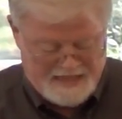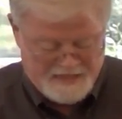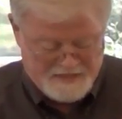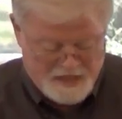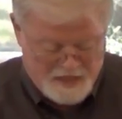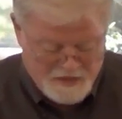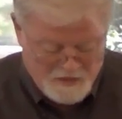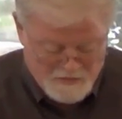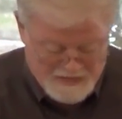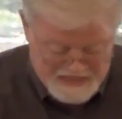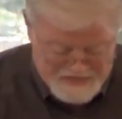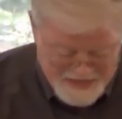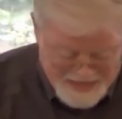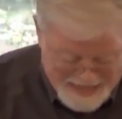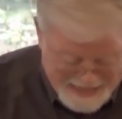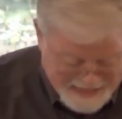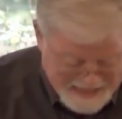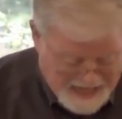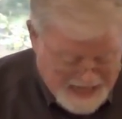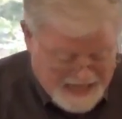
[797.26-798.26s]
And, and not
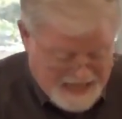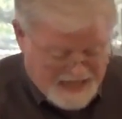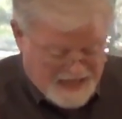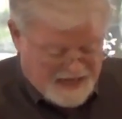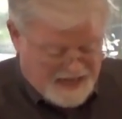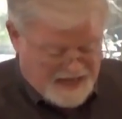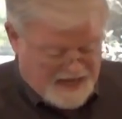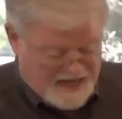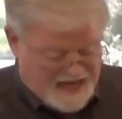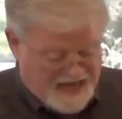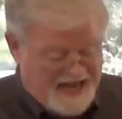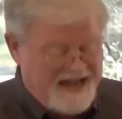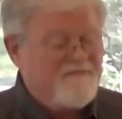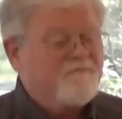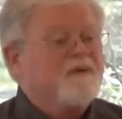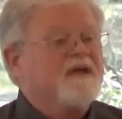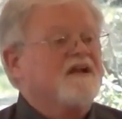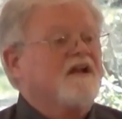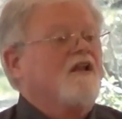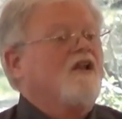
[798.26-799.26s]
only
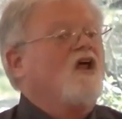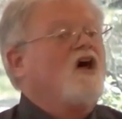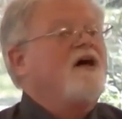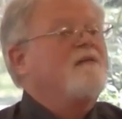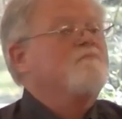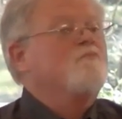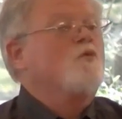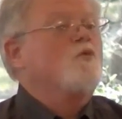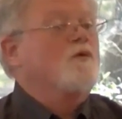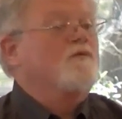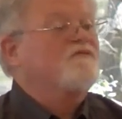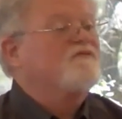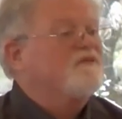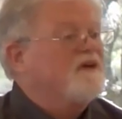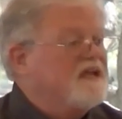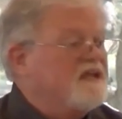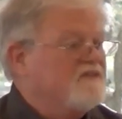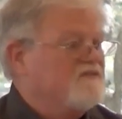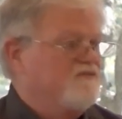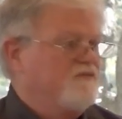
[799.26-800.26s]
that, I've been a lot
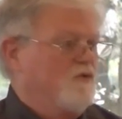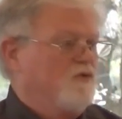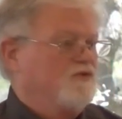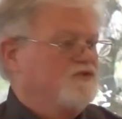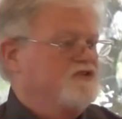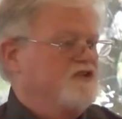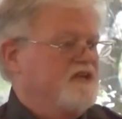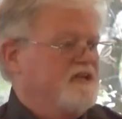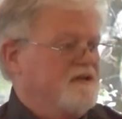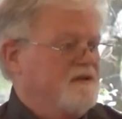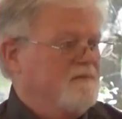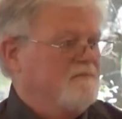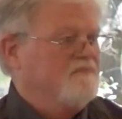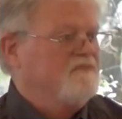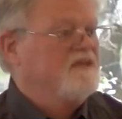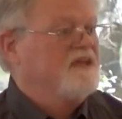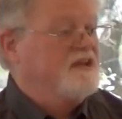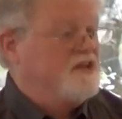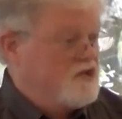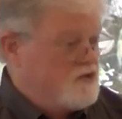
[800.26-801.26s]
more faithful to
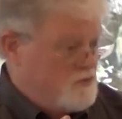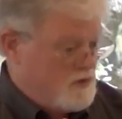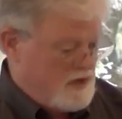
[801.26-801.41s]
him